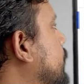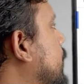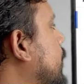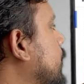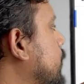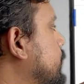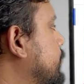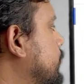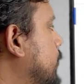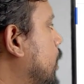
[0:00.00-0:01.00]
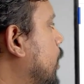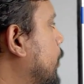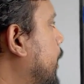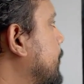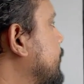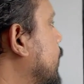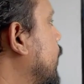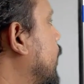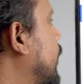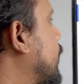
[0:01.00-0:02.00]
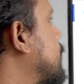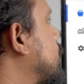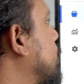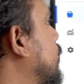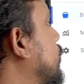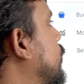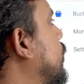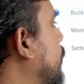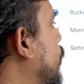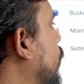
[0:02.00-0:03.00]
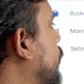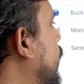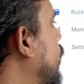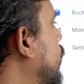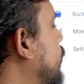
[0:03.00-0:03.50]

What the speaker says: the data. Okay, let's upload a file.